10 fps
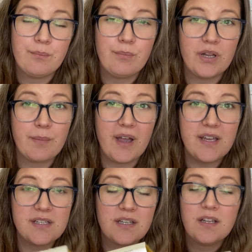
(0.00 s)
Polyamide?
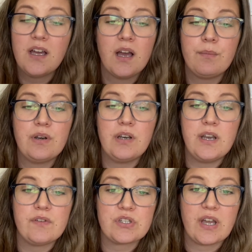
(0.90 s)
I'm
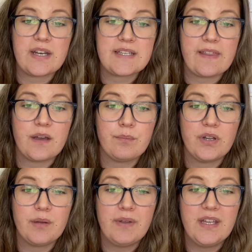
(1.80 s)
never sure how to say that.
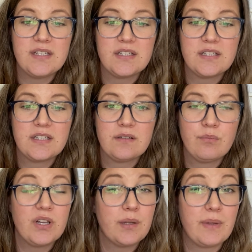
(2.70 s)

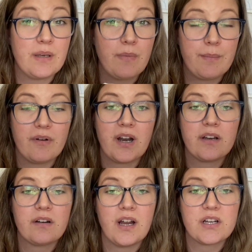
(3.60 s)
Polyamide might be right,
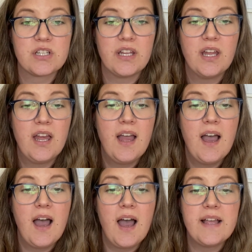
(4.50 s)
actually.
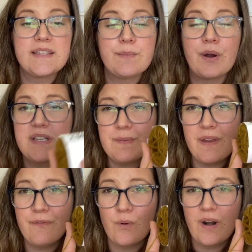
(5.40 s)
It's supposed to be
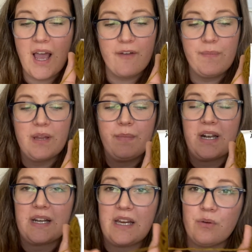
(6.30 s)
4.5mm
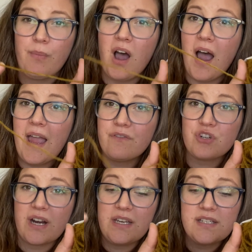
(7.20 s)
needle, but I have
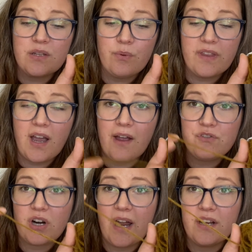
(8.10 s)
tried knitting with it, I've
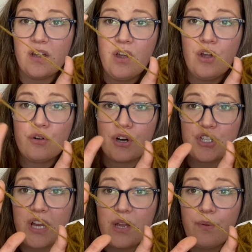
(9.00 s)
tried
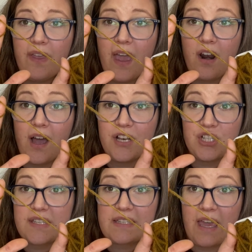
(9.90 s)
crocheting with it, and I
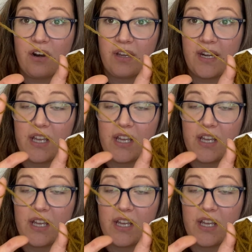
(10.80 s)
just cannot get it.